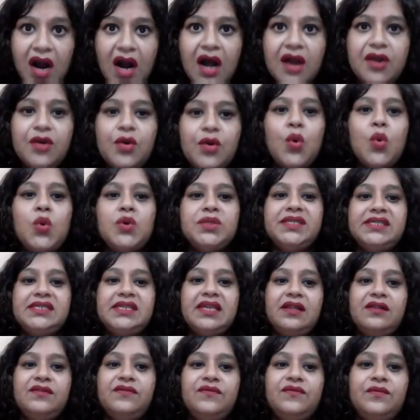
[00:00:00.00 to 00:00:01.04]
our own
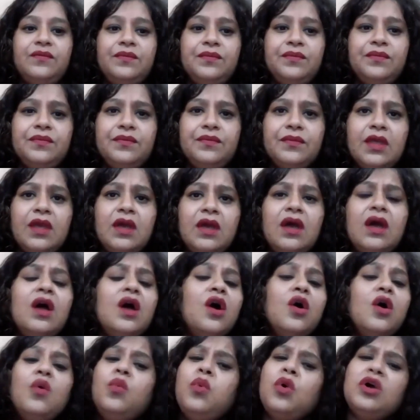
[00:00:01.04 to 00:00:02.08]
self.
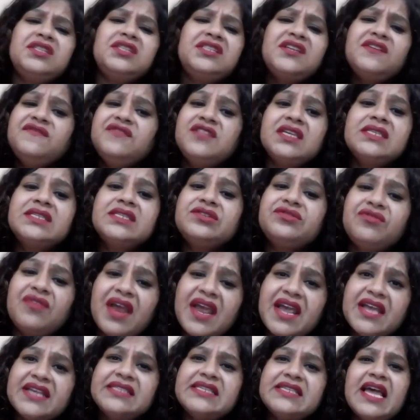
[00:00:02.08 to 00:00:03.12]
What if the
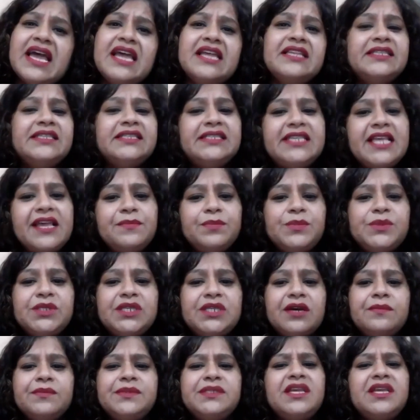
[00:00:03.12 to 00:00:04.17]
stress and
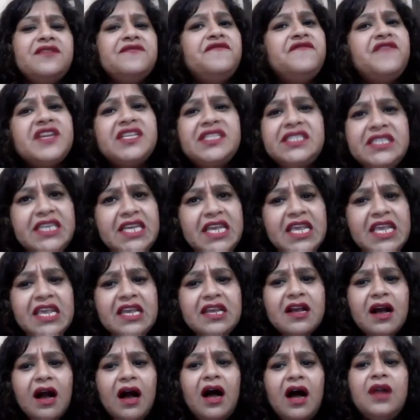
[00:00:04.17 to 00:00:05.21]
symptoms and
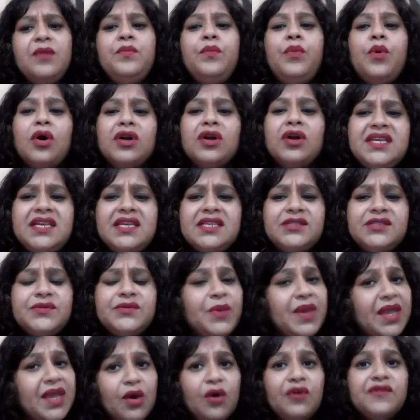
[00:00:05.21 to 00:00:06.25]
fatigue are body's
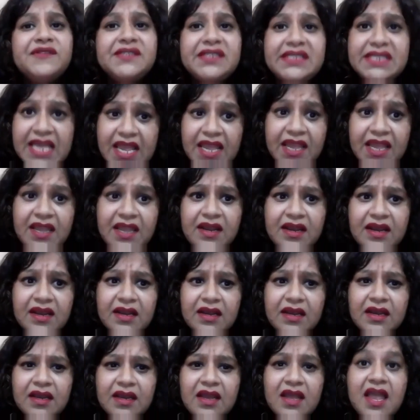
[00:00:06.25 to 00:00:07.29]
way of saying,
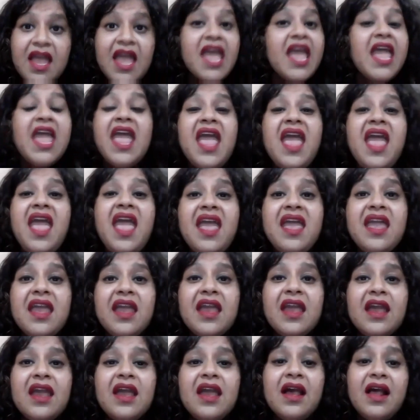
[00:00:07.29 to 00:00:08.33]
hey,
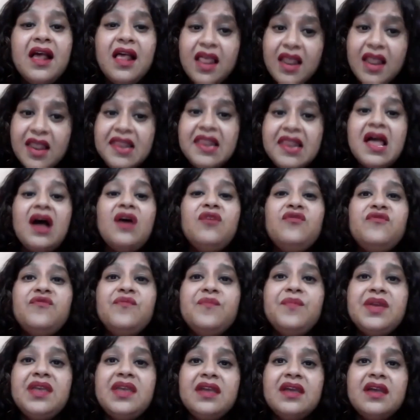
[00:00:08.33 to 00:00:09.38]
love
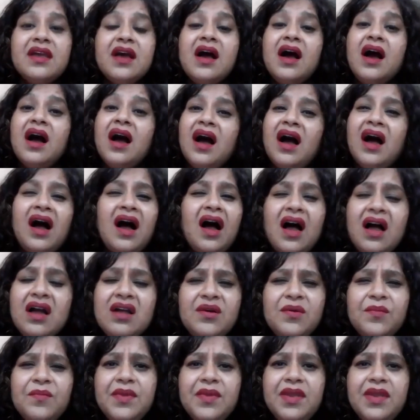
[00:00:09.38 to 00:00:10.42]
me, hug
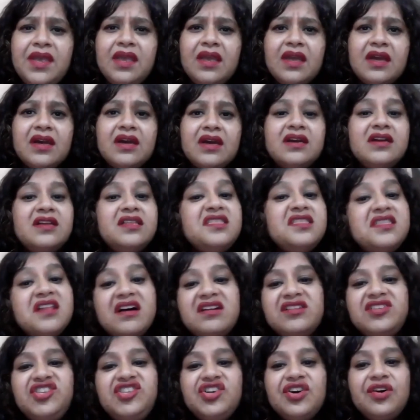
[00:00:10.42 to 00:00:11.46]
me,
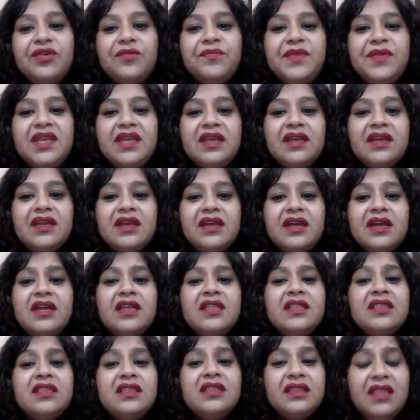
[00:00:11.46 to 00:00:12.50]
nurture me,
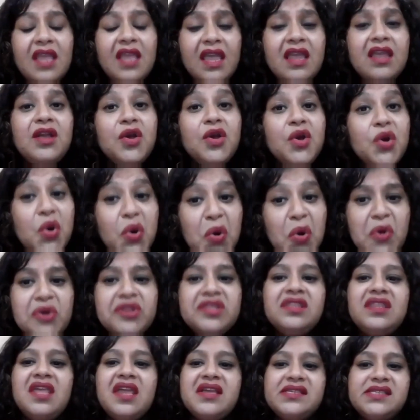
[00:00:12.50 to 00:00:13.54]
think
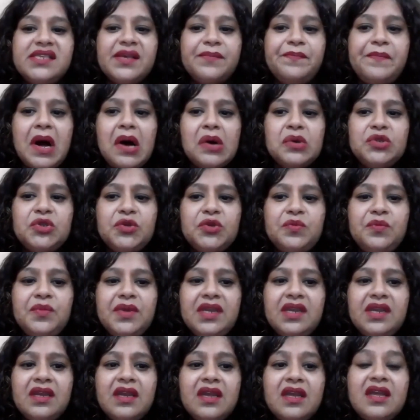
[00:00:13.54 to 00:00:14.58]
good things about
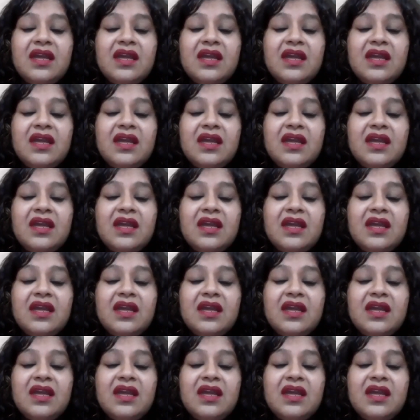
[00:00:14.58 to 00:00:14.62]
me,